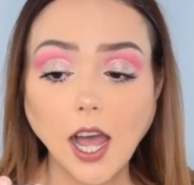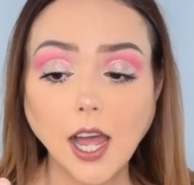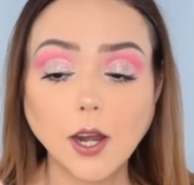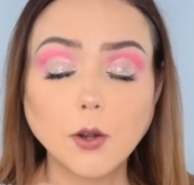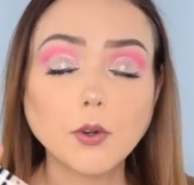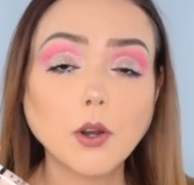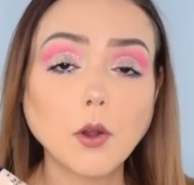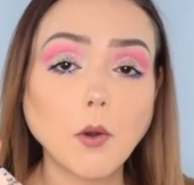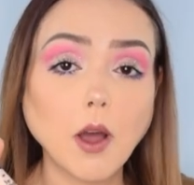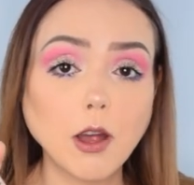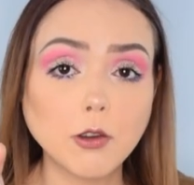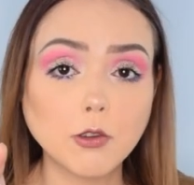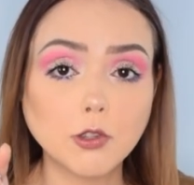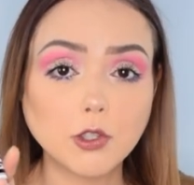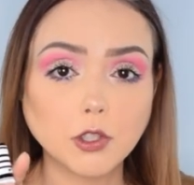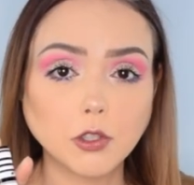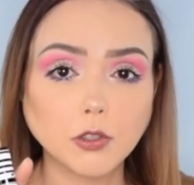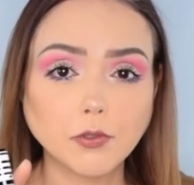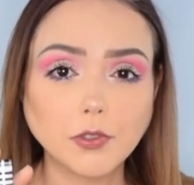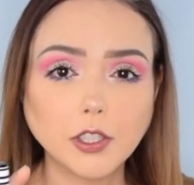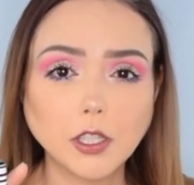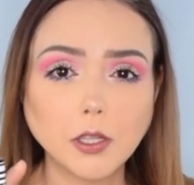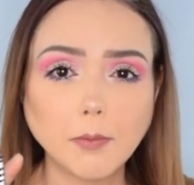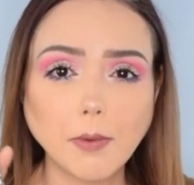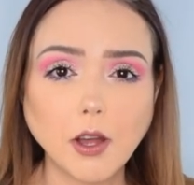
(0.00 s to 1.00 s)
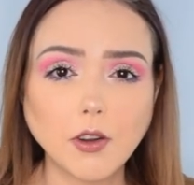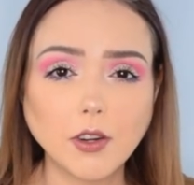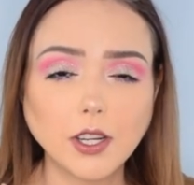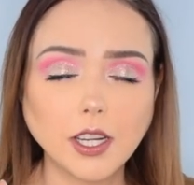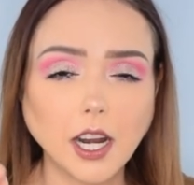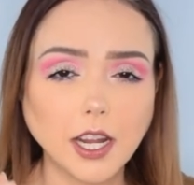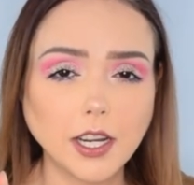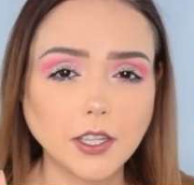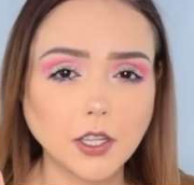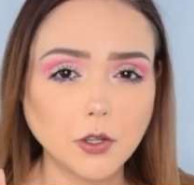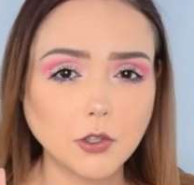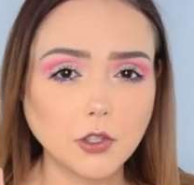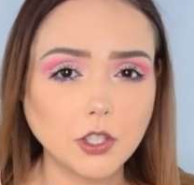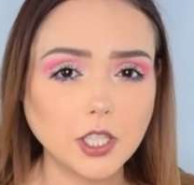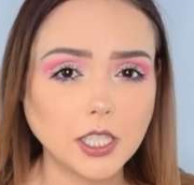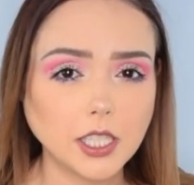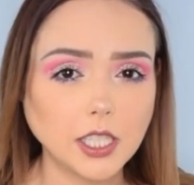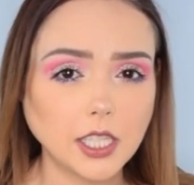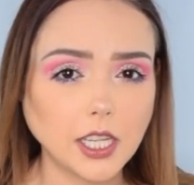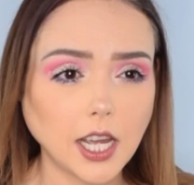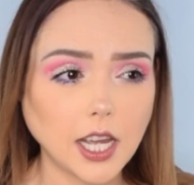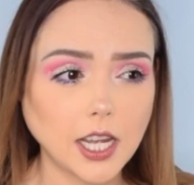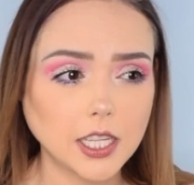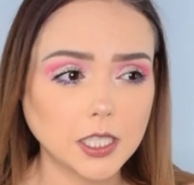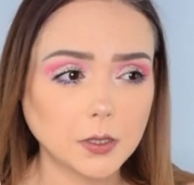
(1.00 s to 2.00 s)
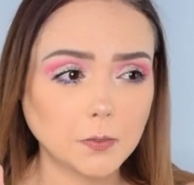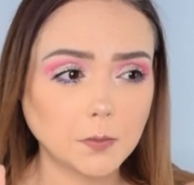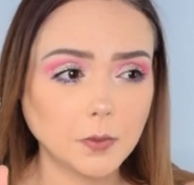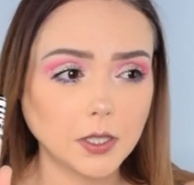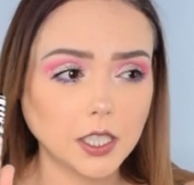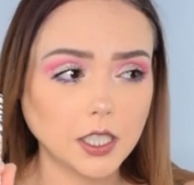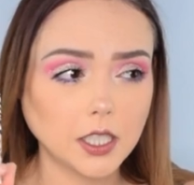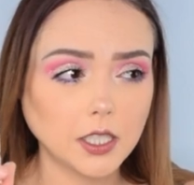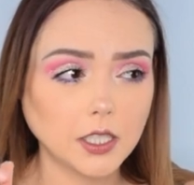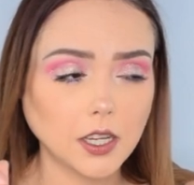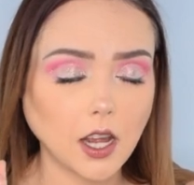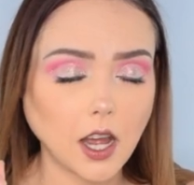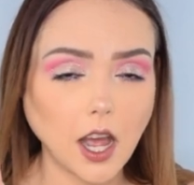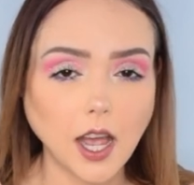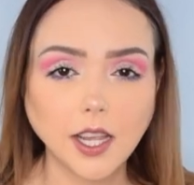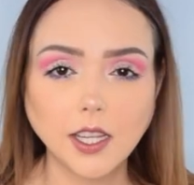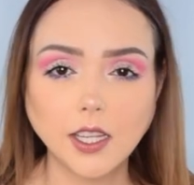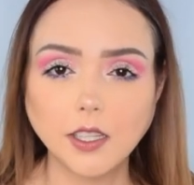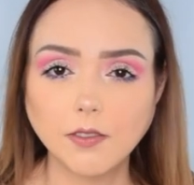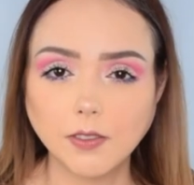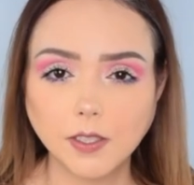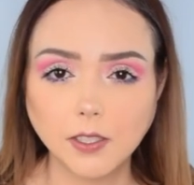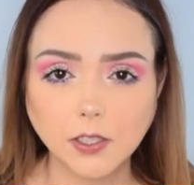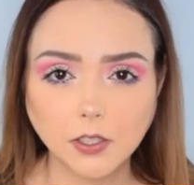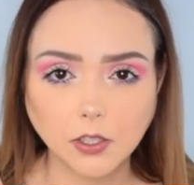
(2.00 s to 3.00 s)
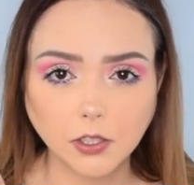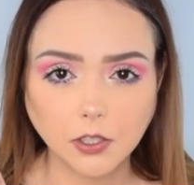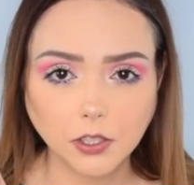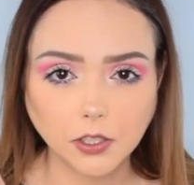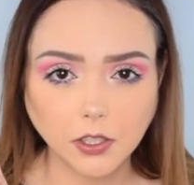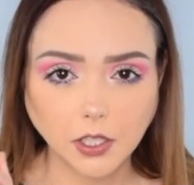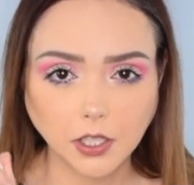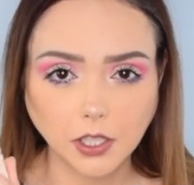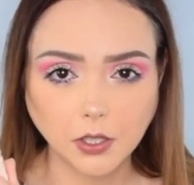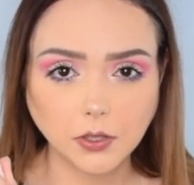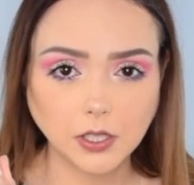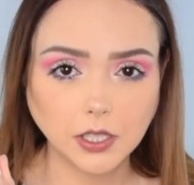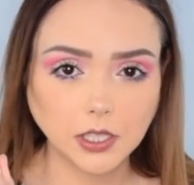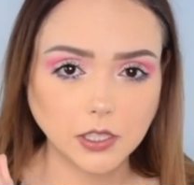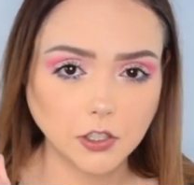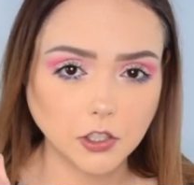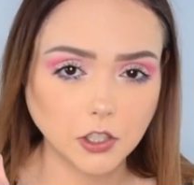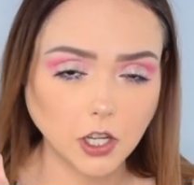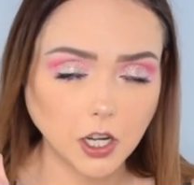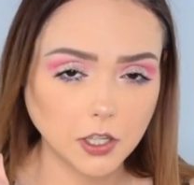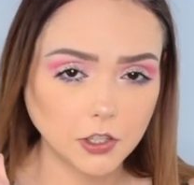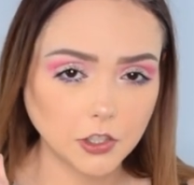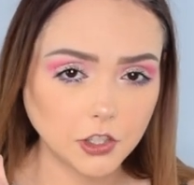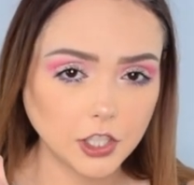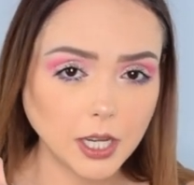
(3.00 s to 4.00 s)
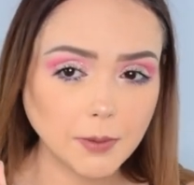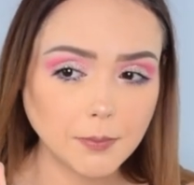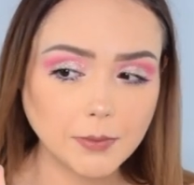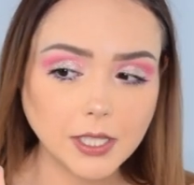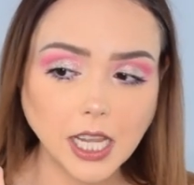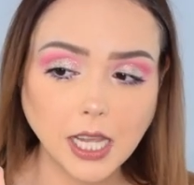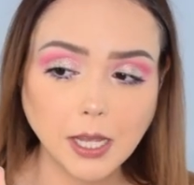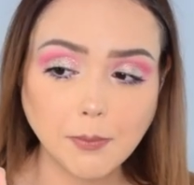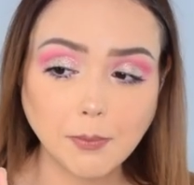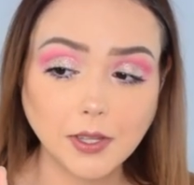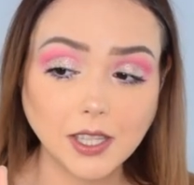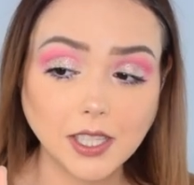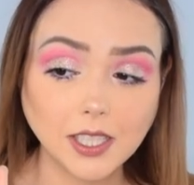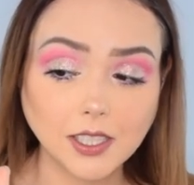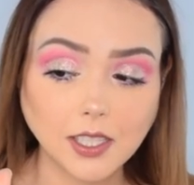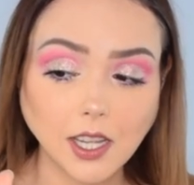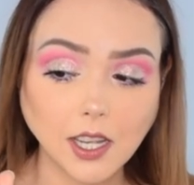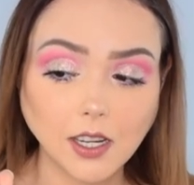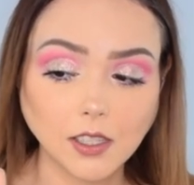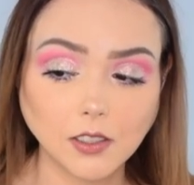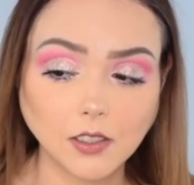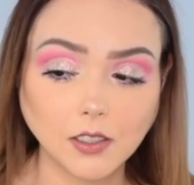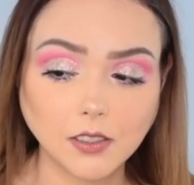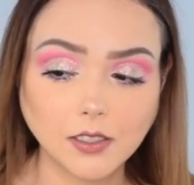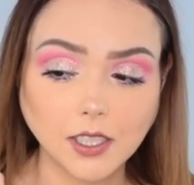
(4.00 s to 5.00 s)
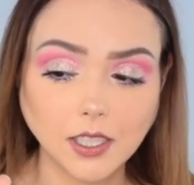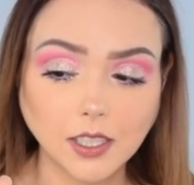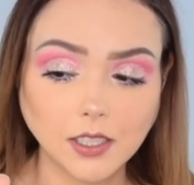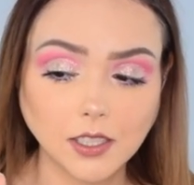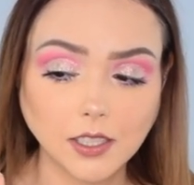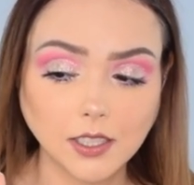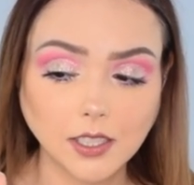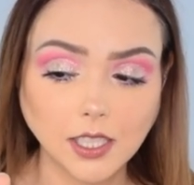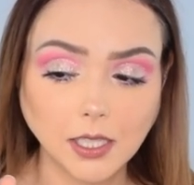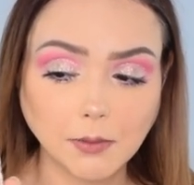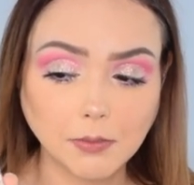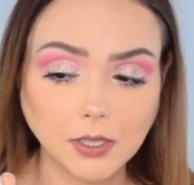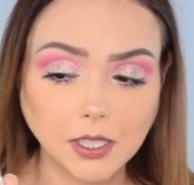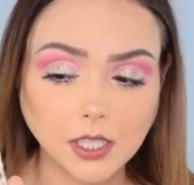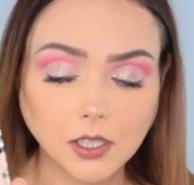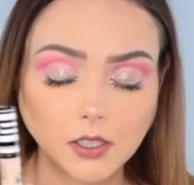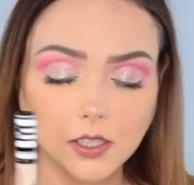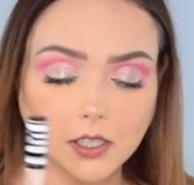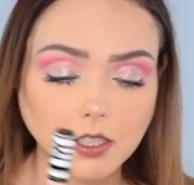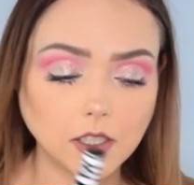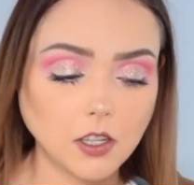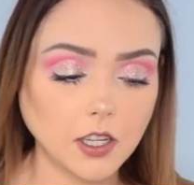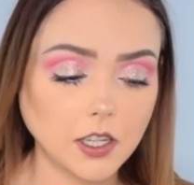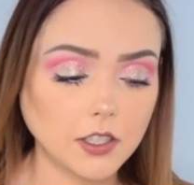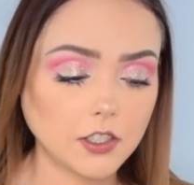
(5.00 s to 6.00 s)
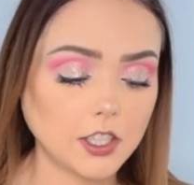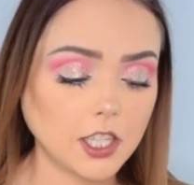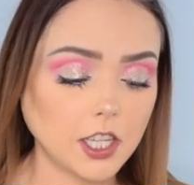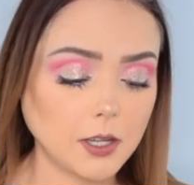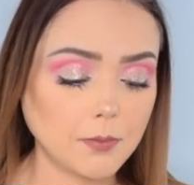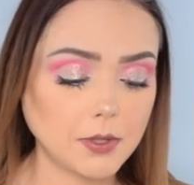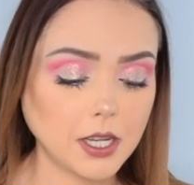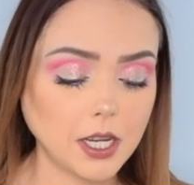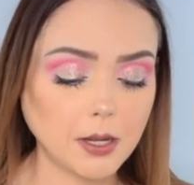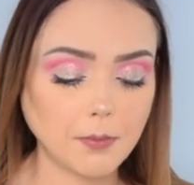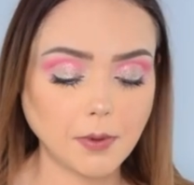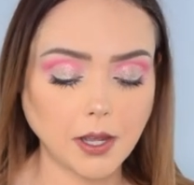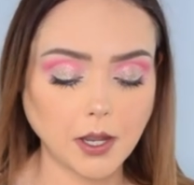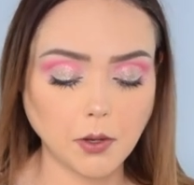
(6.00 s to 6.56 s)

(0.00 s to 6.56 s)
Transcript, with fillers: I don't know how she'll feel about it. I know she has been, I convinced her to start using the Tarte Shape Tape. This kind of looks like the same deal as the Tarte Shape Tape.